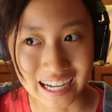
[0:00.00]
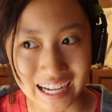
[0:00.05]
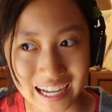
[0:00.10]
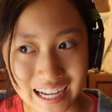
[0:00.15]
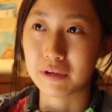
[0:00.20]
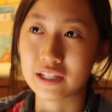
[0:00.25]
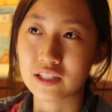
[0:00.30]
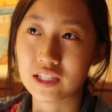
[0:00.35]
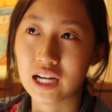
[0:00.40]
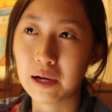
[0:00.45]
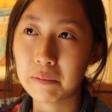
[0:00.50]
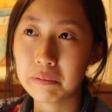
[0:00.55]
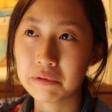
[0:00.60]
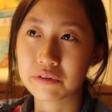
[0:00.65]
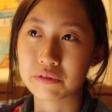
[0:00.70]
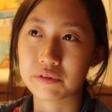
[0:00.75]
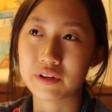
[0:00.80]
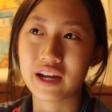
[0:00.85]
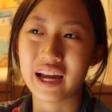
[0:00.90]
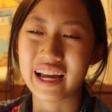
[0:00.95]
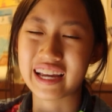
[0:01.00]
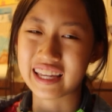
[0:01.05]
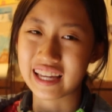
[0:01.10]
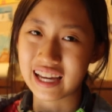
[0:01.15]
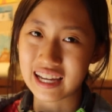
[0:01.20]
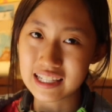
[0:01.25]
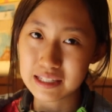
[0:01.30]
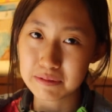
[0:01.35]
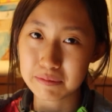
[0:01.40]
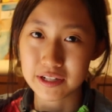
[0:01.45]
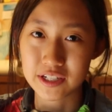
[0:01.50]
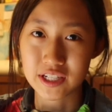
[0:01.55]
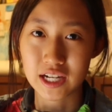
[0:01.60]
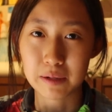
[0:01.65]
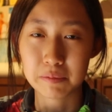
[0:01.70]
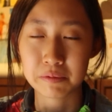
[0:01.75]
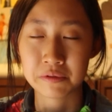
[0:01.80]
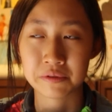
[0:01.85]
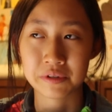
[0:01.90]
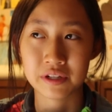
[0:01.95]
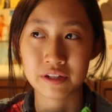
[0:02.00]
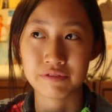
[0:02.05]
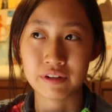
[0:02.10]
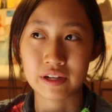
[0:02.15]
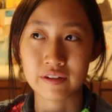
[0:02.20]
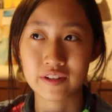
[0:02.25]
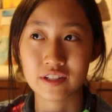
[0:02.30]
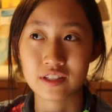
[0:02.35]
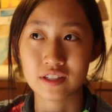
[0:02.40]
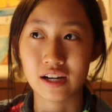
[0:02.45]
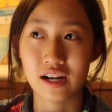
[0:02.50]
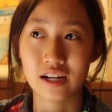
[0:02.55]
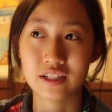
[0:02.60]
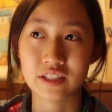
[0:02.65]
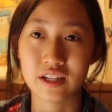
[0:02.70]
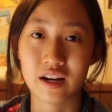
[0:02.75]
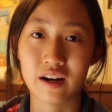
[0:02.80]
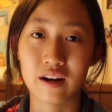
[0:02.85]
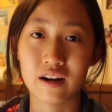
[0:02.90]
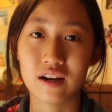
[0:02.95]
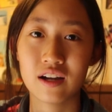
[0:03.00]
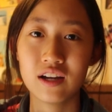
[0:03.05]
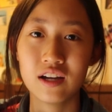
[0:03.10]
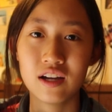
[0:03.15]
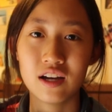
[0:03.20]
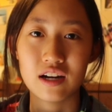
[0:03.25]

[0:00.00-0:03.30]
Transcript: My top three, I guess, my top three favorite songs are